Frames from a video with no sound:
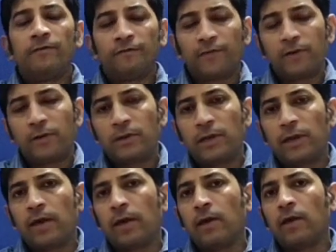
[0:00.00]
First
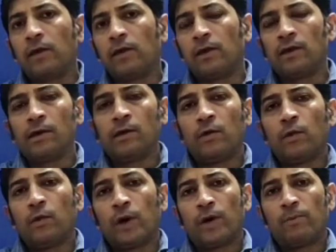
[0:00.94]
thing,
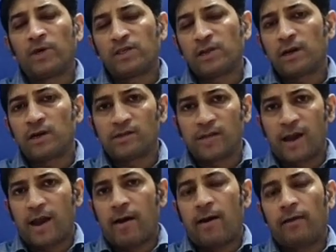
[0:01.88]
one must
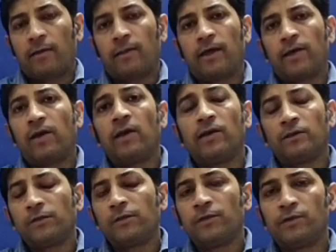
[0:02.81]
understand that
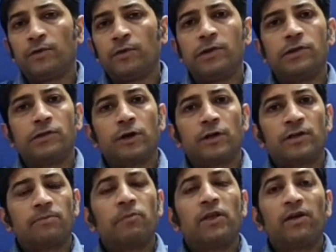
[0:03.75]
interview is not
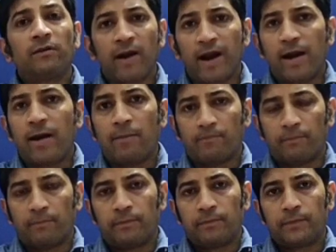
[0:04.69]
something random.
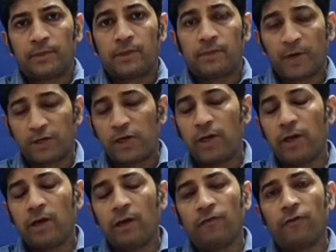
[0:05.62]

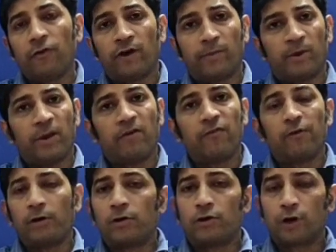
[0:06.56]
Especially if you are appearing
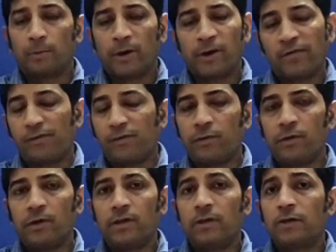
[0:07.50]
for a job interview,
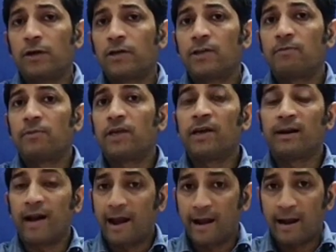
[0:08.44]
it is not something
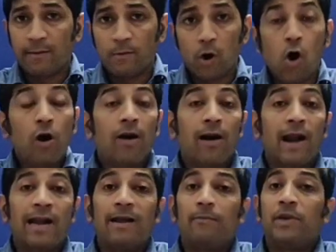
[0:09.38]
random or
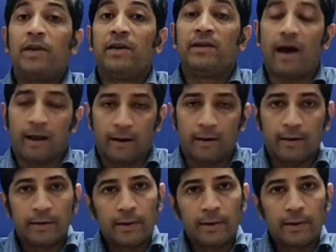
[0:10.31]
randomly done.